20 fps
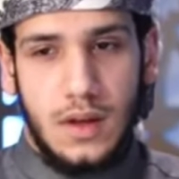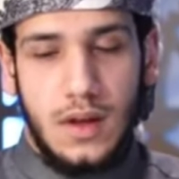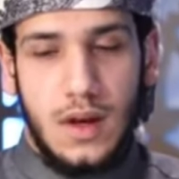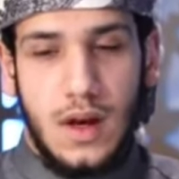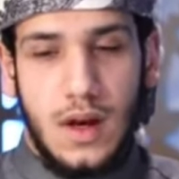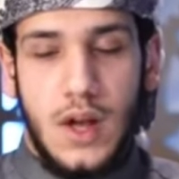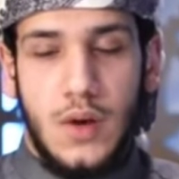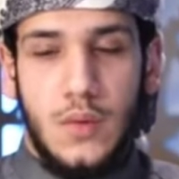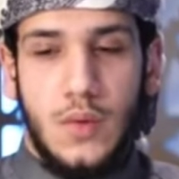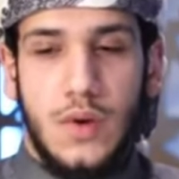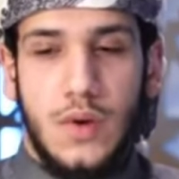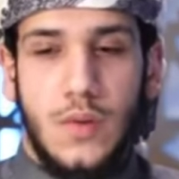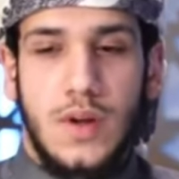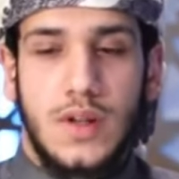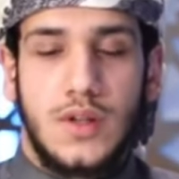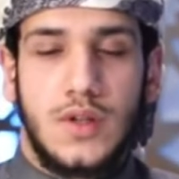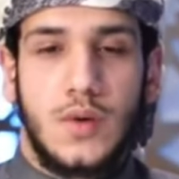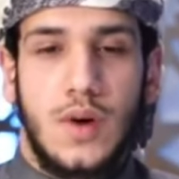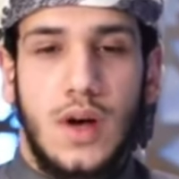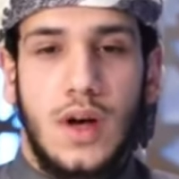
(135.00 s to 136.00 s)
and we
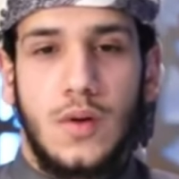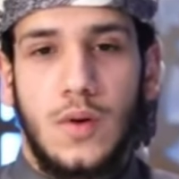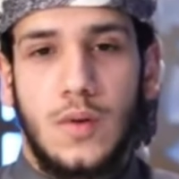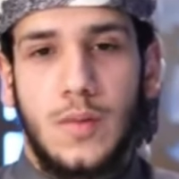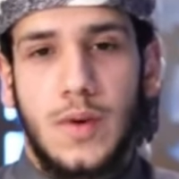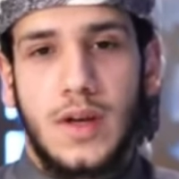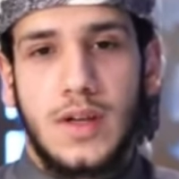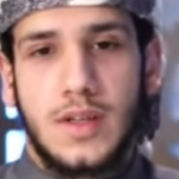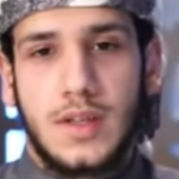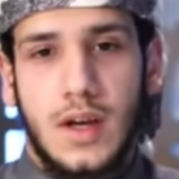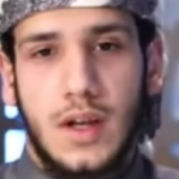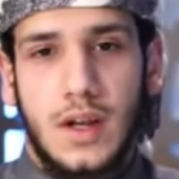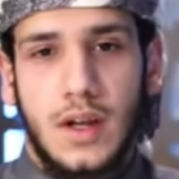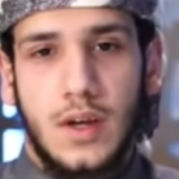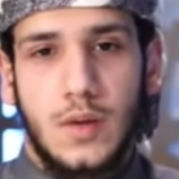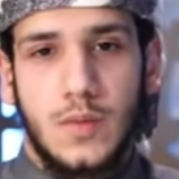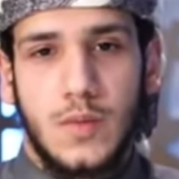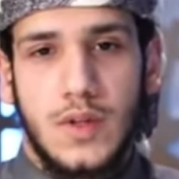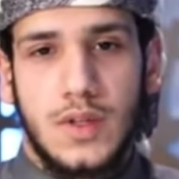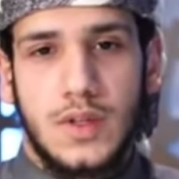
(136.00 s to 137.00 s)
went to Ahlul Bayt
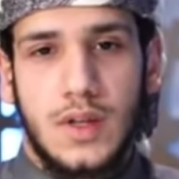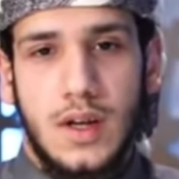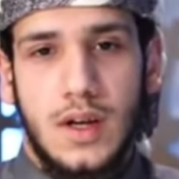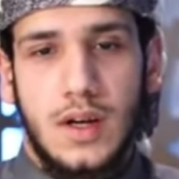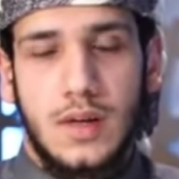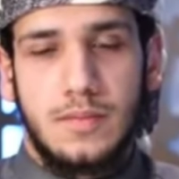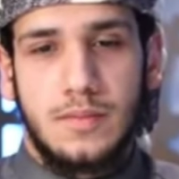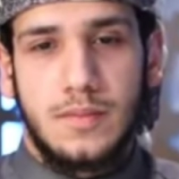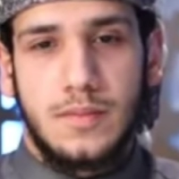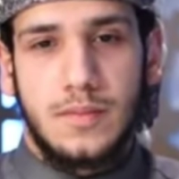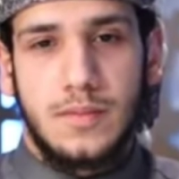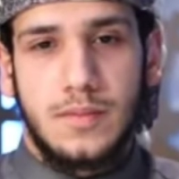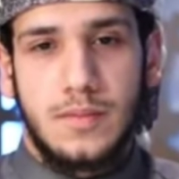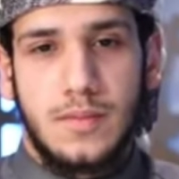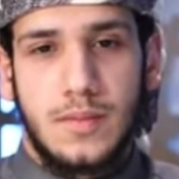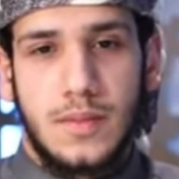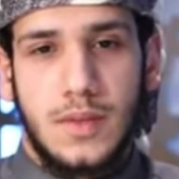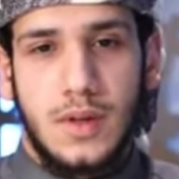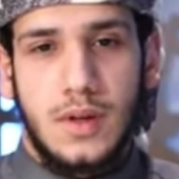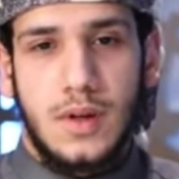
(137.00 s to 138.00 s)
alayhim salam,
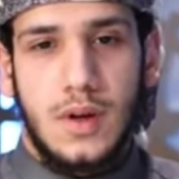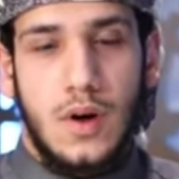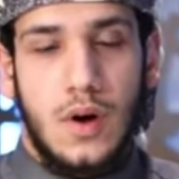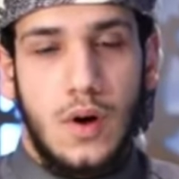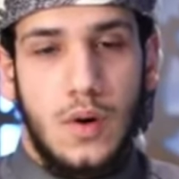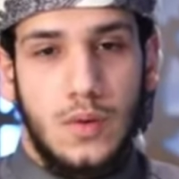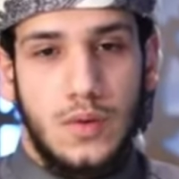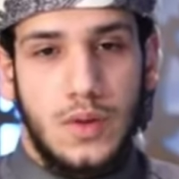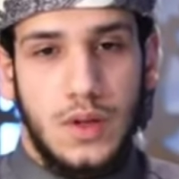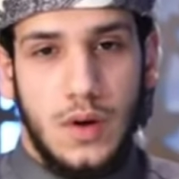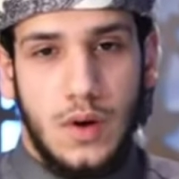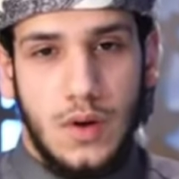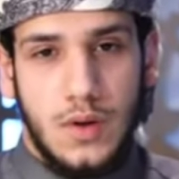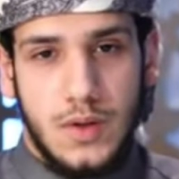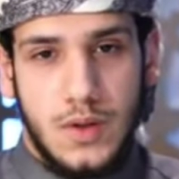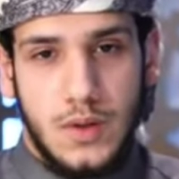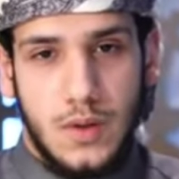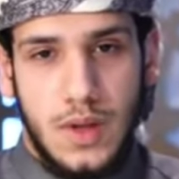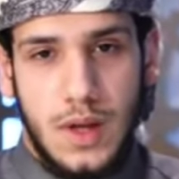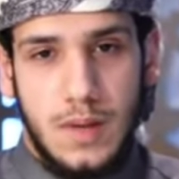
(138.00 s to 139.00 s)
holding
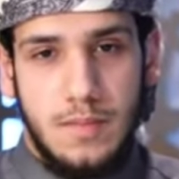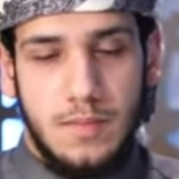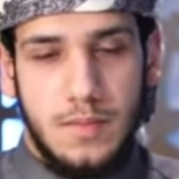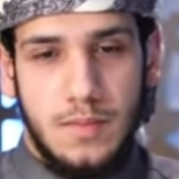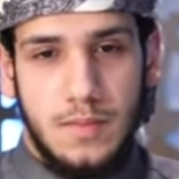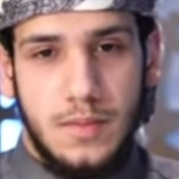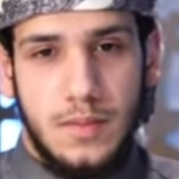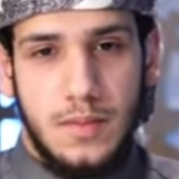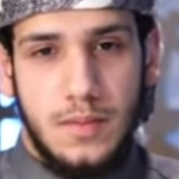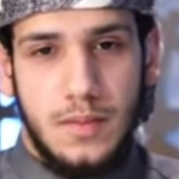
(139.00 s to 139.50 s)
on to them